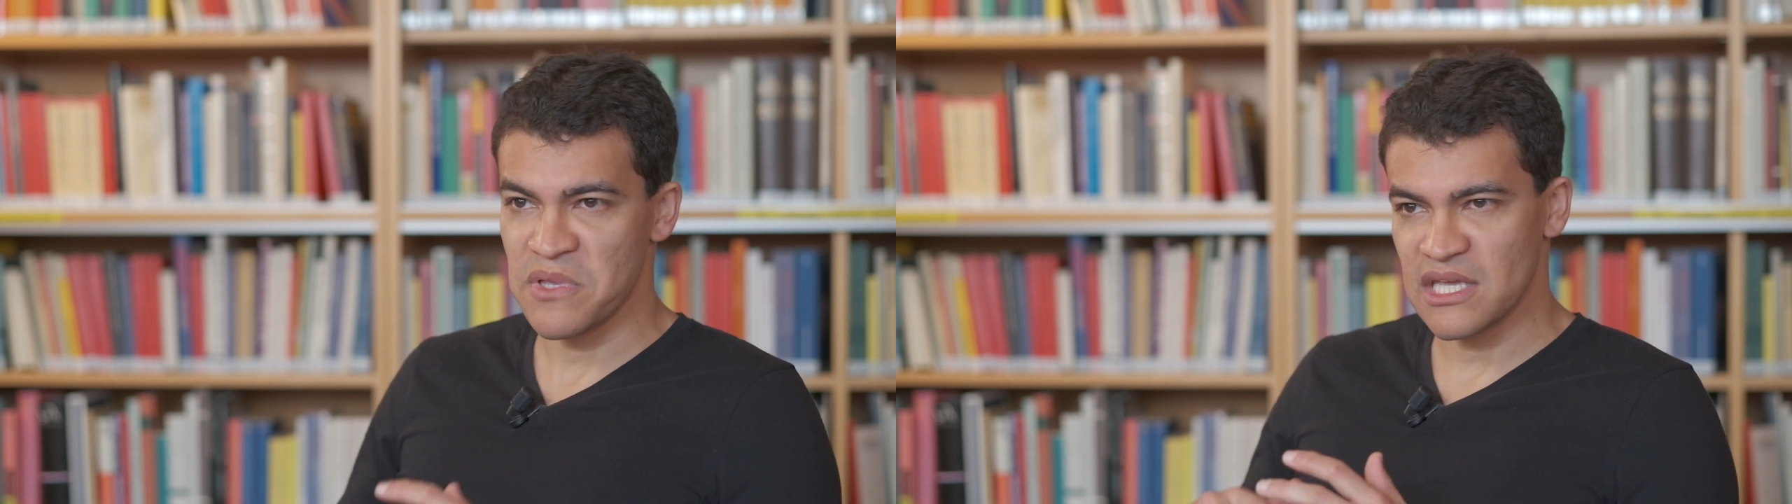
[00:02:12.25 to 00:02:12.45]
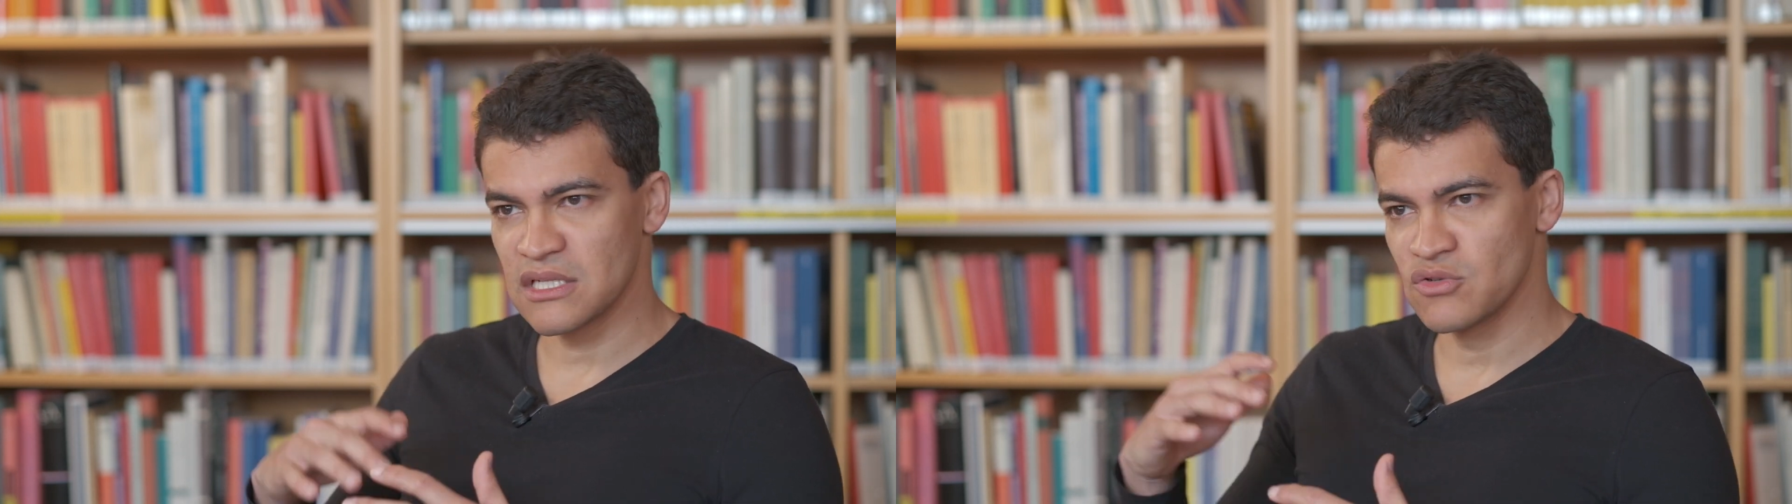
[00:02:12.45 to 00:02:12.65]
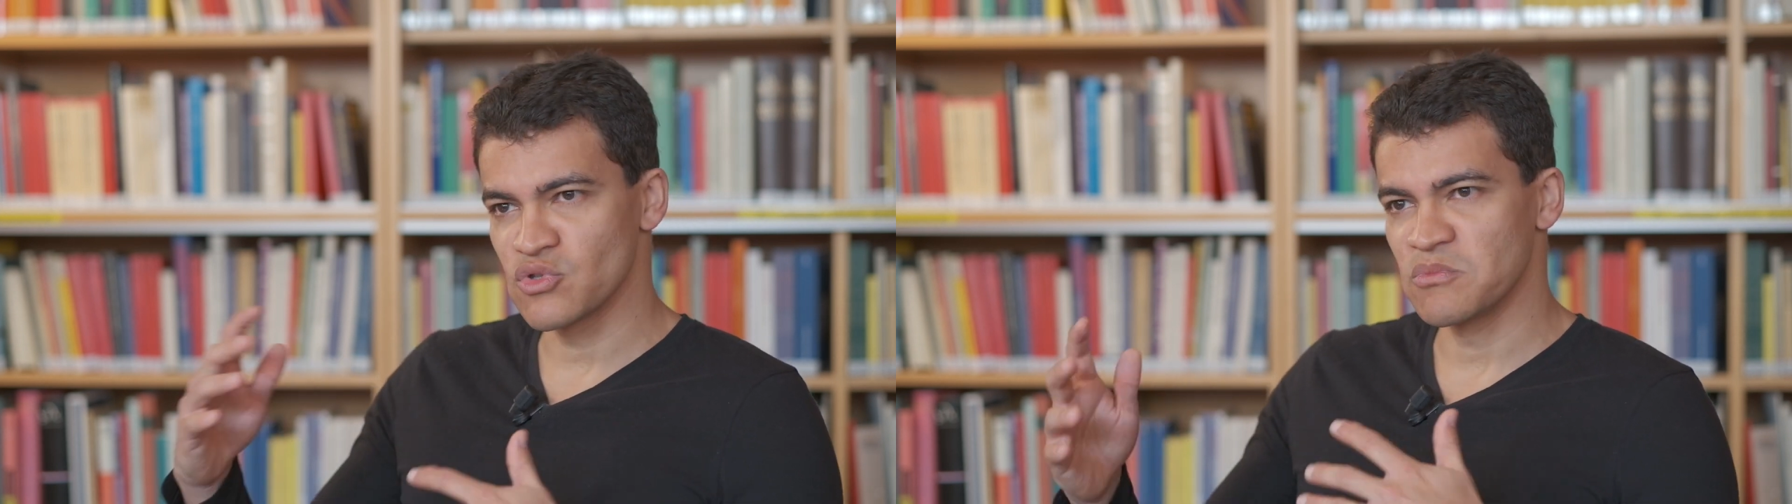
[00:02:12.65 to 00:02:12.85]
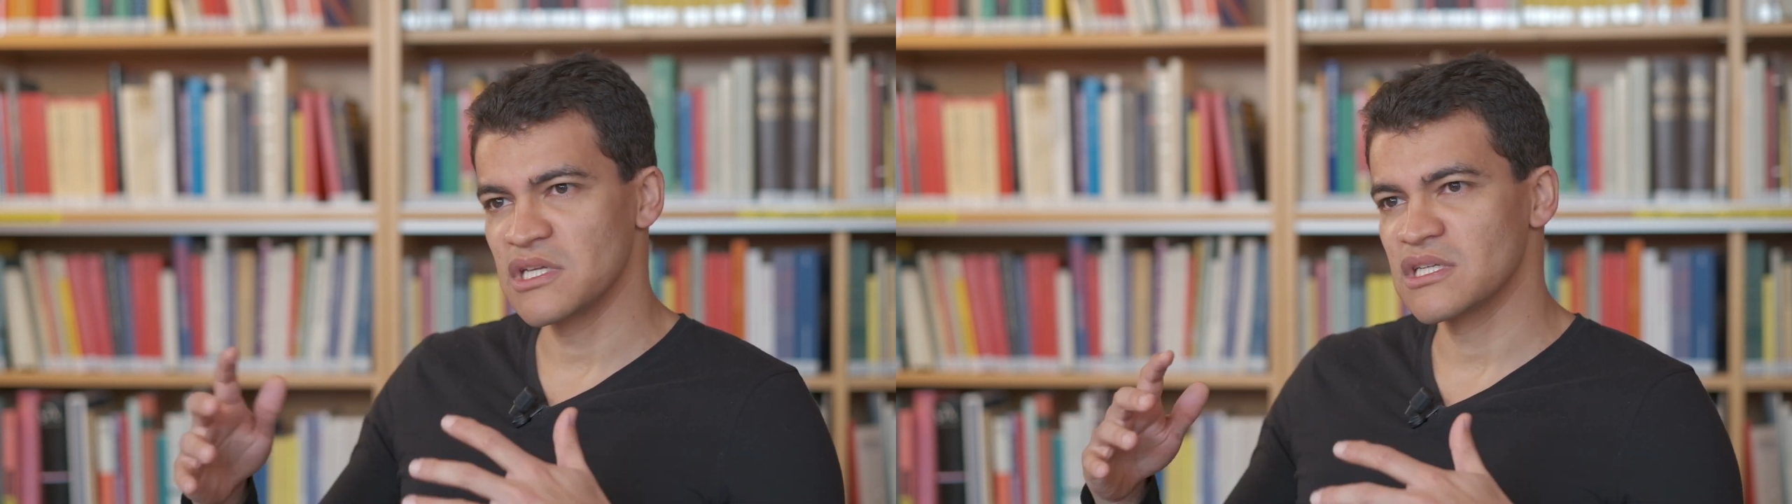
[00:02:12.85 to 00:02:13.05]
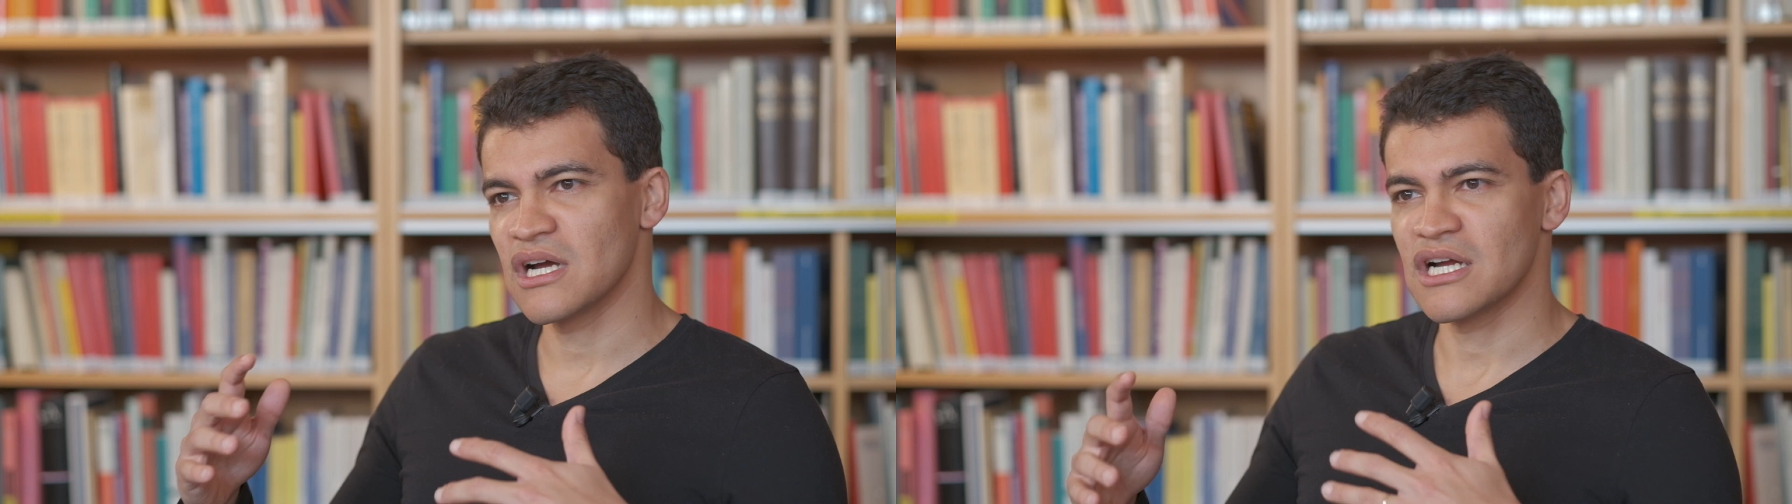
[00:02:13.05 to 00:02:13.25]
big news
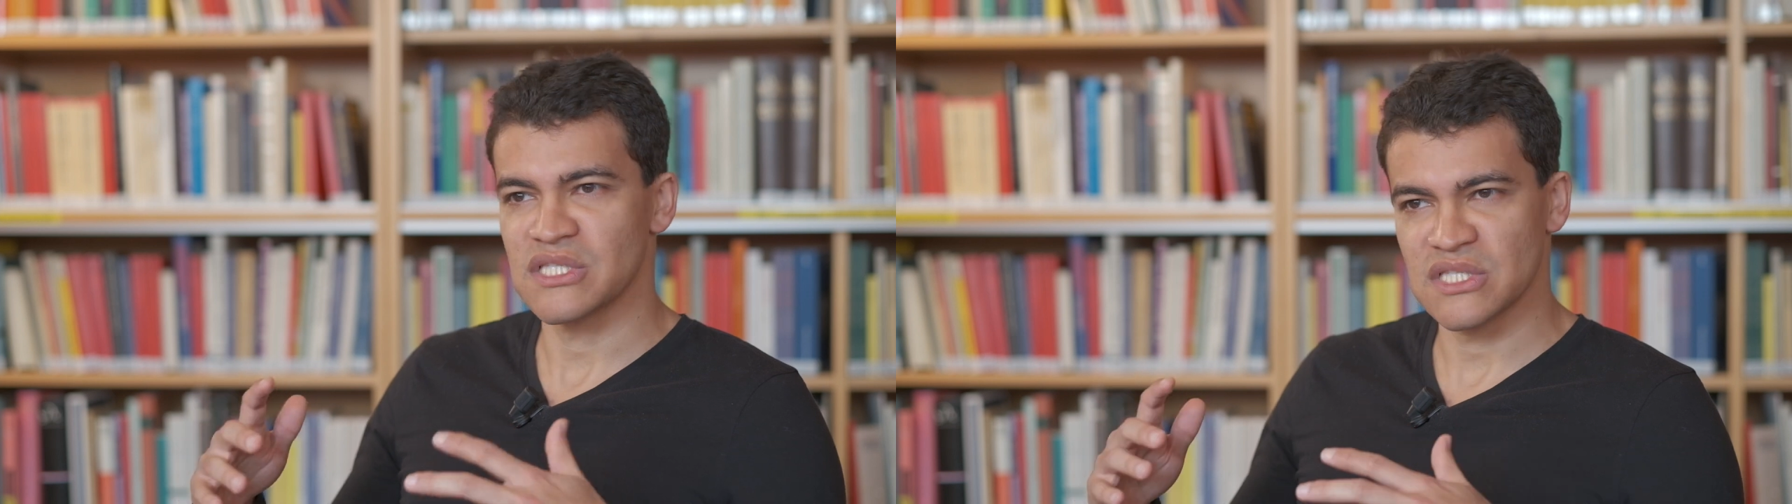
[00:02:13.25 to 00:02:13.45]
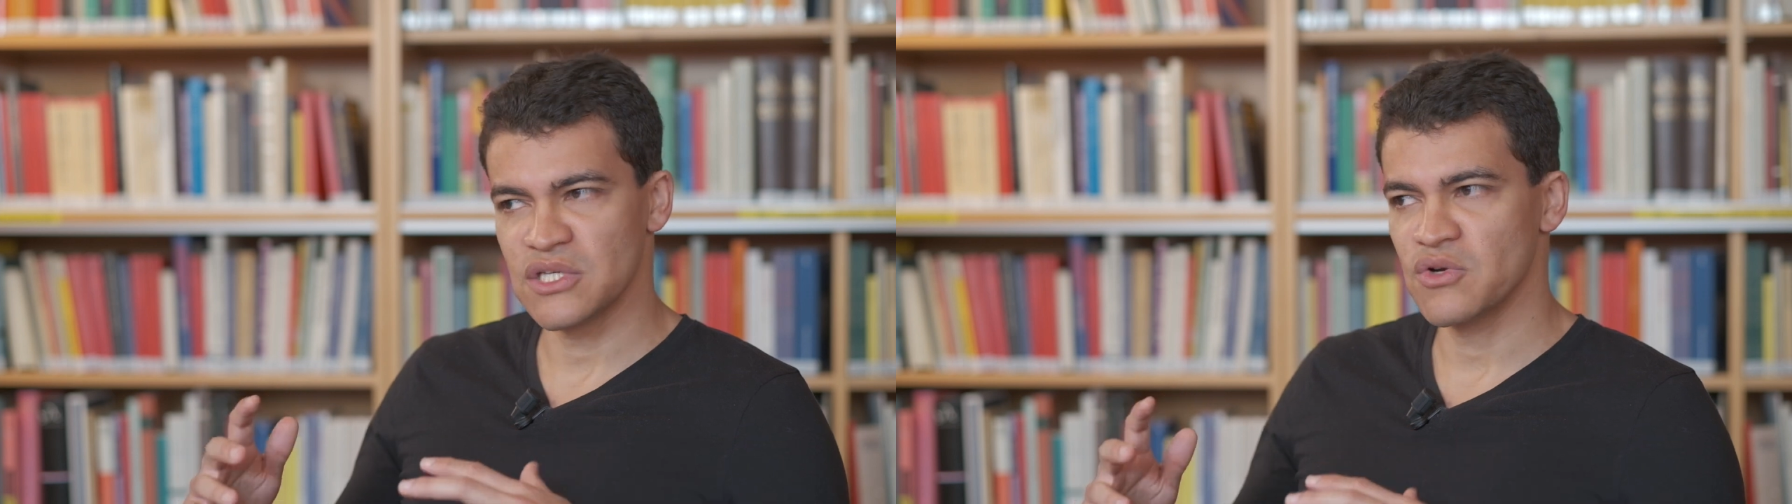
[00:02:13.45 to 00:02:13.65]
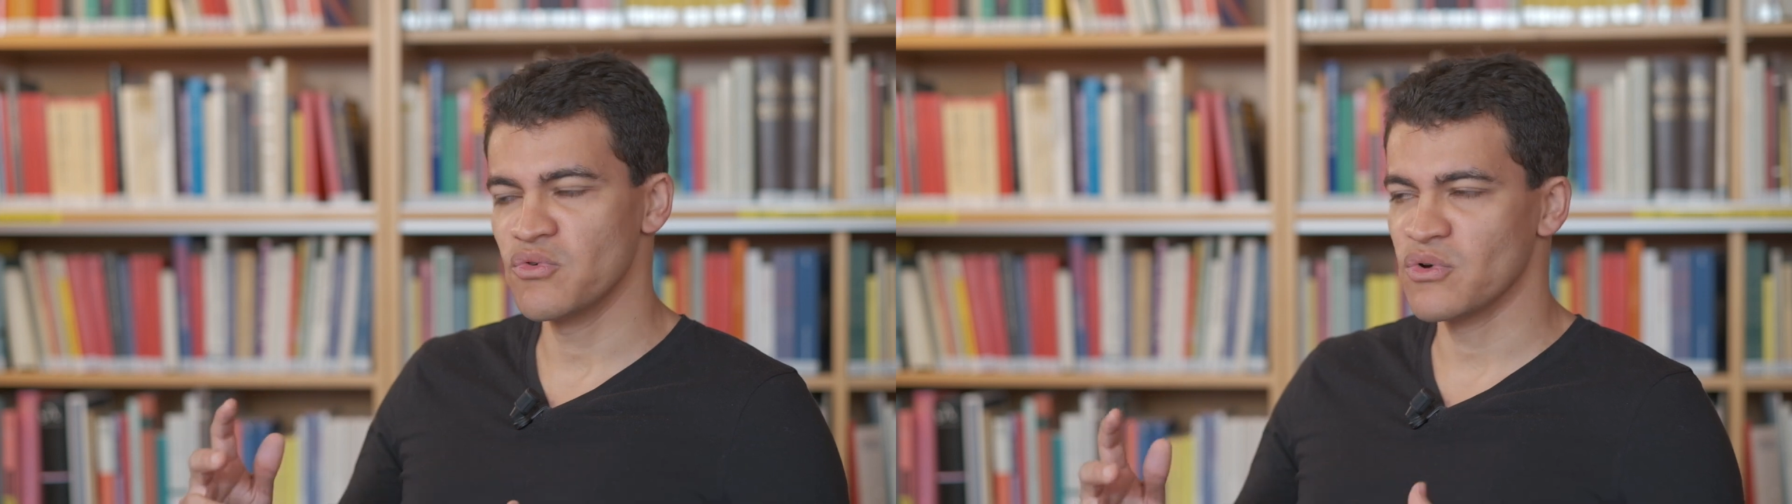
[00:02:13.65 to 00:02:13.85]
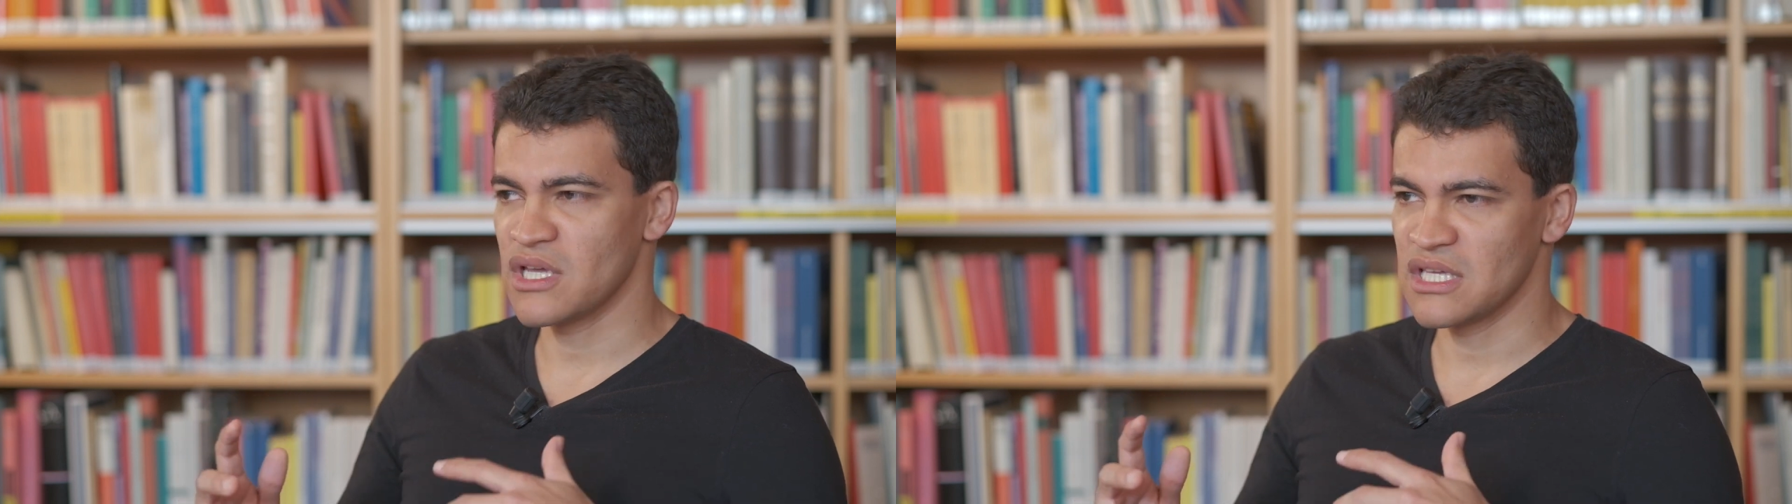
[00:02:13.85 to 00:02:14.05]
media are still